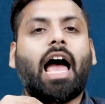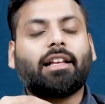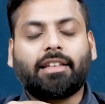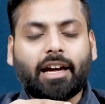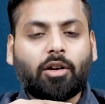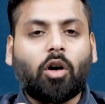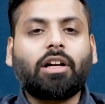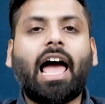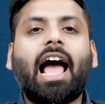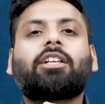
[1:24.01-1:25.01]
They're
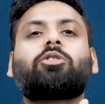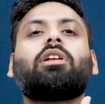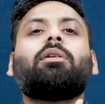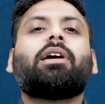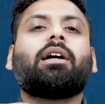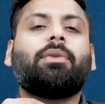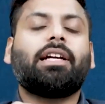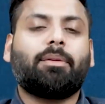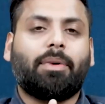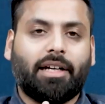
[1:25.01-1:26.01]
not actually
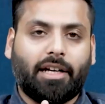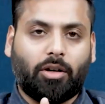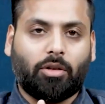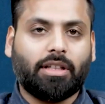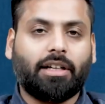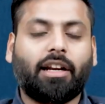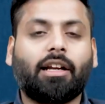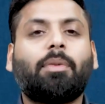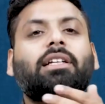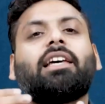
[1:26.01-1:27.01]
becoming dependent on the
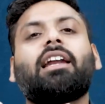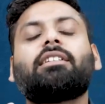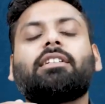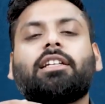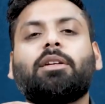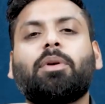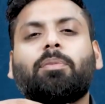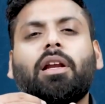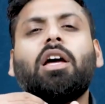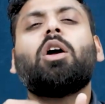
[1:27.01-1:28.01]
drink, but there are certain
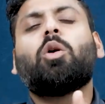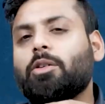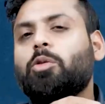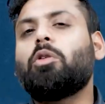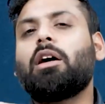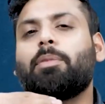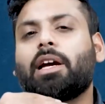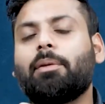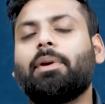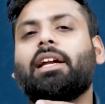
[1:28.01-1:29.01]
people who are
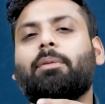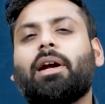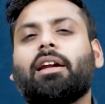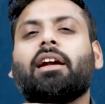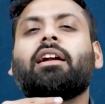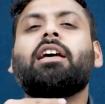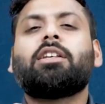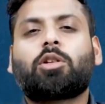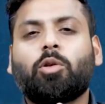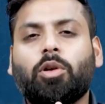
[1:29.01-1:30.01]
becoming dependent.
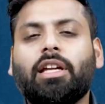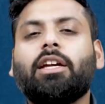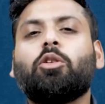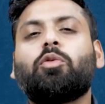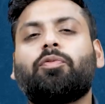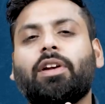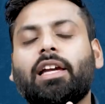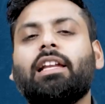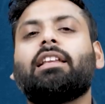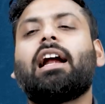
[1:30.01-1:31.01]
Slowly you
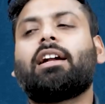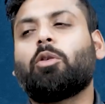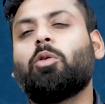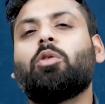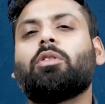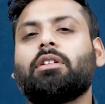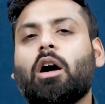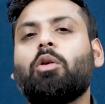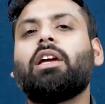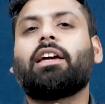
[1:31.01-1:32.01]
feel that, oh,
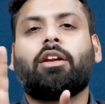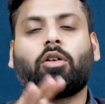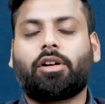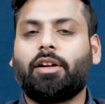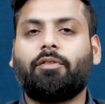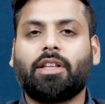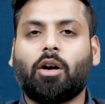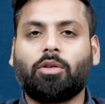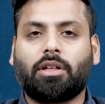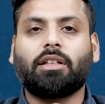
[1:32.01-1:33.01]
now he cannot live
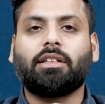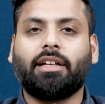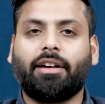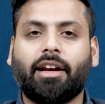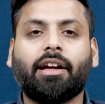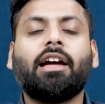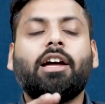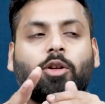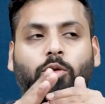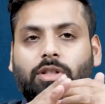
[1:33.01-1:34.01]
without the drink.
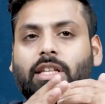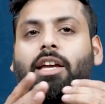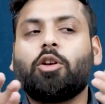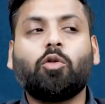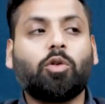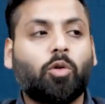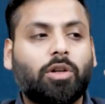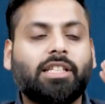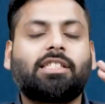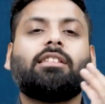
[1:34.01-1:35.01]
You see, you
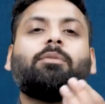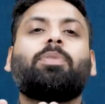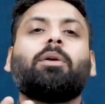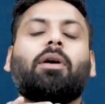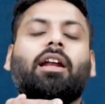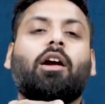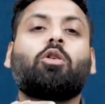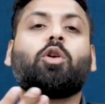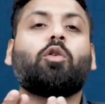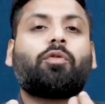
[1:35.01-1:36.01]
notice people
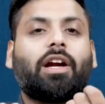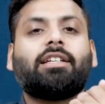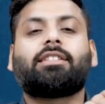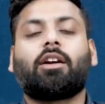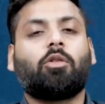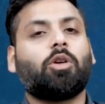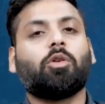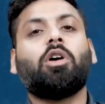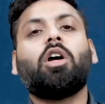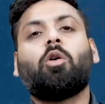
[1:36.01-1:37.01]
around you, friends around
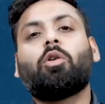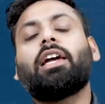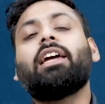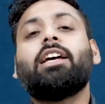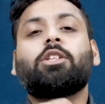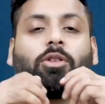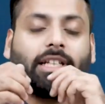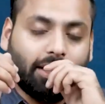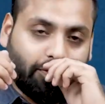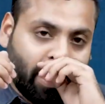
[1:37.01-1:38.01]
you. Okay, so
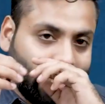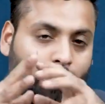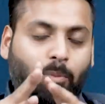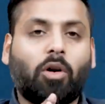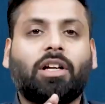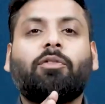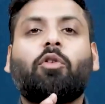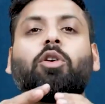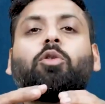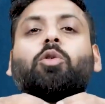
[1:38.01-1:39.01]
it is very important
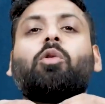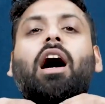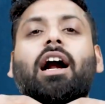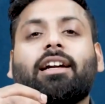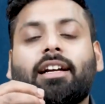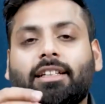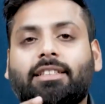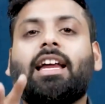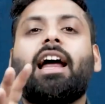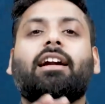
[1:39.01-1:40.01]
for you to
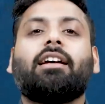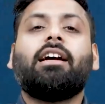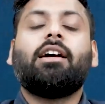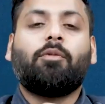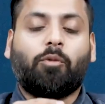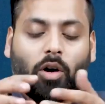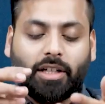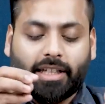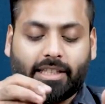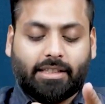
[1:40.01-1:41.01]
understand
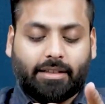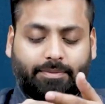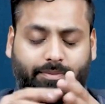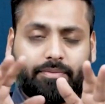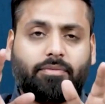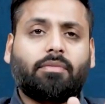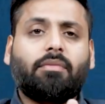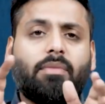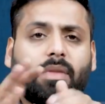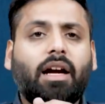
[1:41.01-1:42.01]
what is
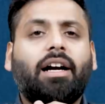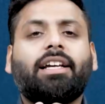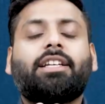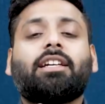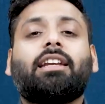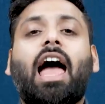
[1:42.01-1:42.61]
addiction.